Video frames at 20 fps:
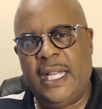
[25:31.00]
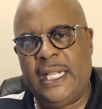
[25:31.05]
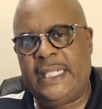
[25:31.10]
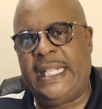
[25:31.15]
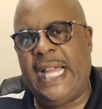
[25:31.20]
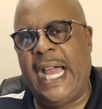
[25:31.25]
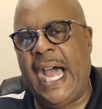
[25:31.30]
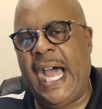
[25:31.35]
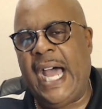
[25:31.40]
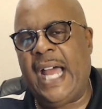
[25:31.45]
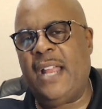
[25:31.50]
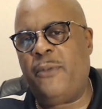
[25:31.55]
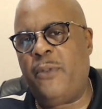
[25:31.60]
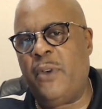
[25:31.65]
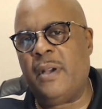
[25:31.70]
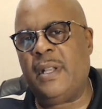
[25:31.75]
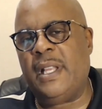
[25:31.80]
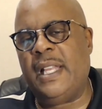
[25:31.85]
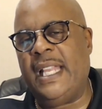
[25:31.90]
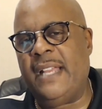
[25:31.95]
God, if
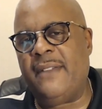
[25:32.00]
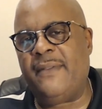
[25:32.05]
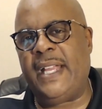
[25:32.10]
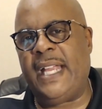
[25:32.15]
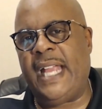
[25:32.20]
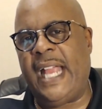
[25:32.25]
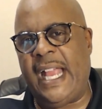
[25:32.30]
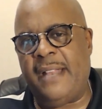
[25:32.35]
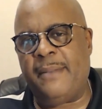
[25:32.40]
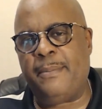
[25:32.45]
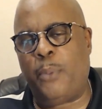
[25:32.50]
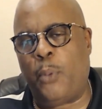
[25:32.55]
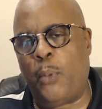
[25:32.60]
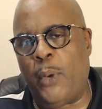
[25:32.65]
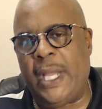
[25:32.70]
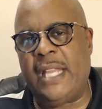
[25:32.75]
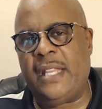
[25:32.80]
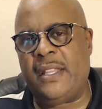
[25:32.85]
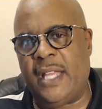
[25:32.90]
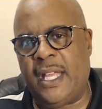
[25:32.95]
you're living and
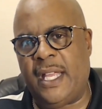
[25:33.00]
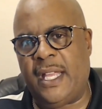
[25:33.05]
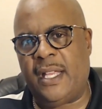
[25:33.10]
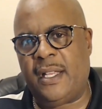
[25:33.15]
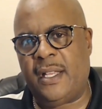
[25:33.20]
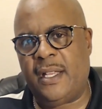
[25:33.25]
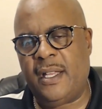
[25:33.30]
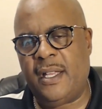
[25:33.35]
breathing,